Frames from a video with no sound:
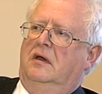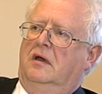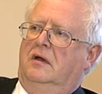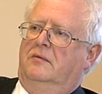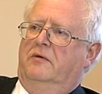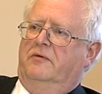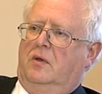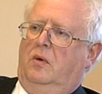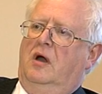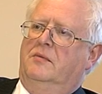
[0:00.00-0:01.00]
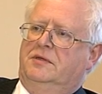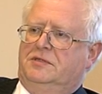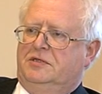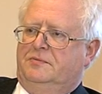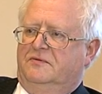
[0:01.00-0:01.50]

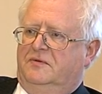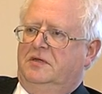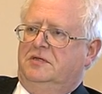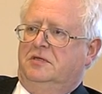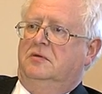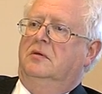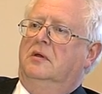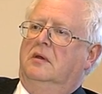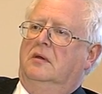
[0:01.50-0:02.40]
requirement to provide you,